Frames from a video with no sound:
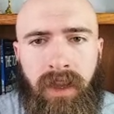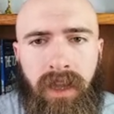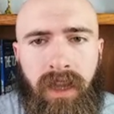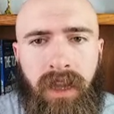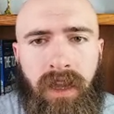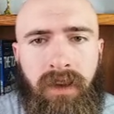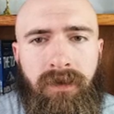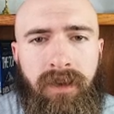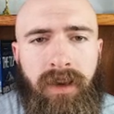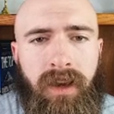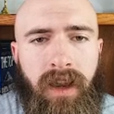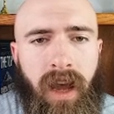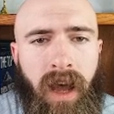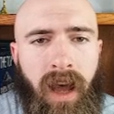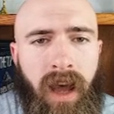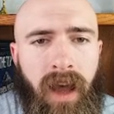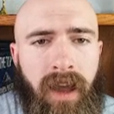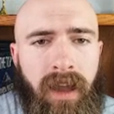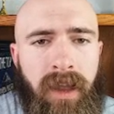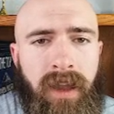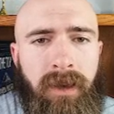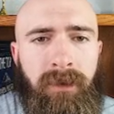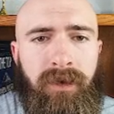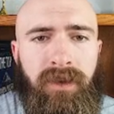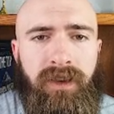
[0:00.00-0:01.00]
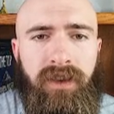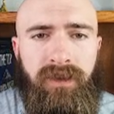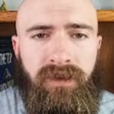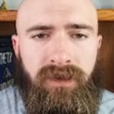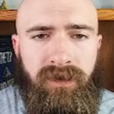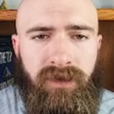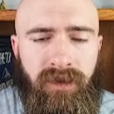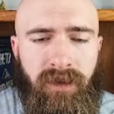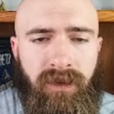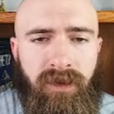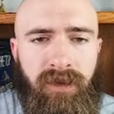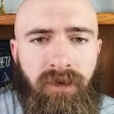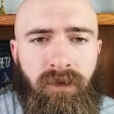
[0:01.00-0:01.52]
Even I am
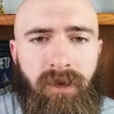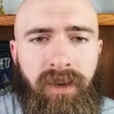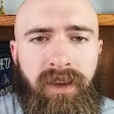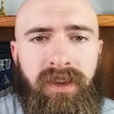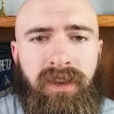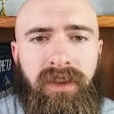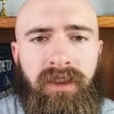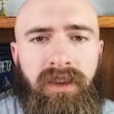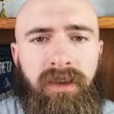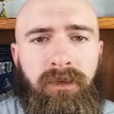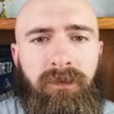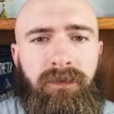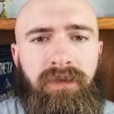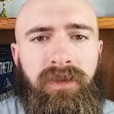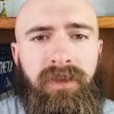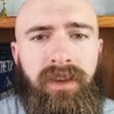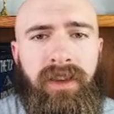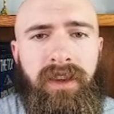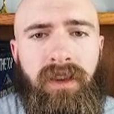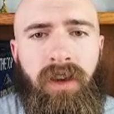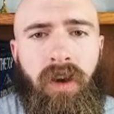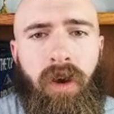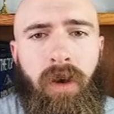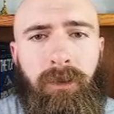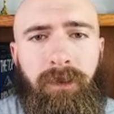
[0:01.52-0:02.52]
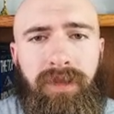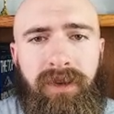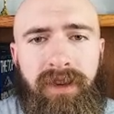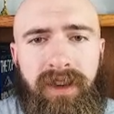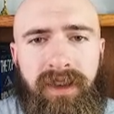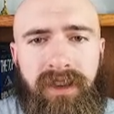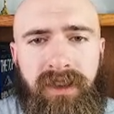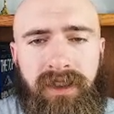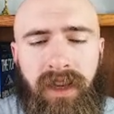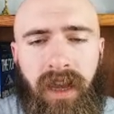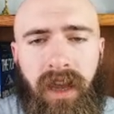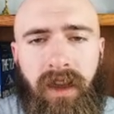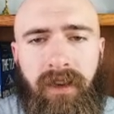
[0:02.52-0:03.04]
concerned with the complete
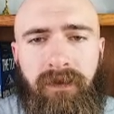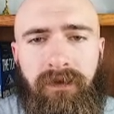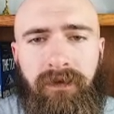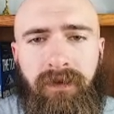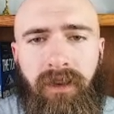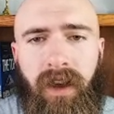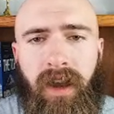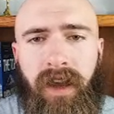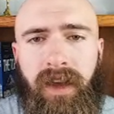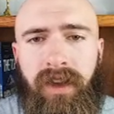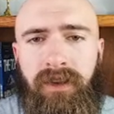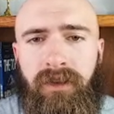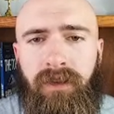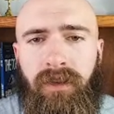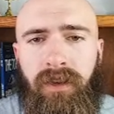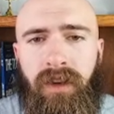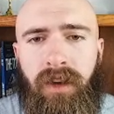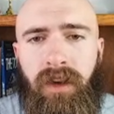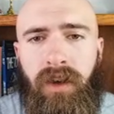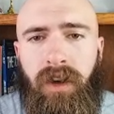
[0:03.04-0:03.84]
openness I find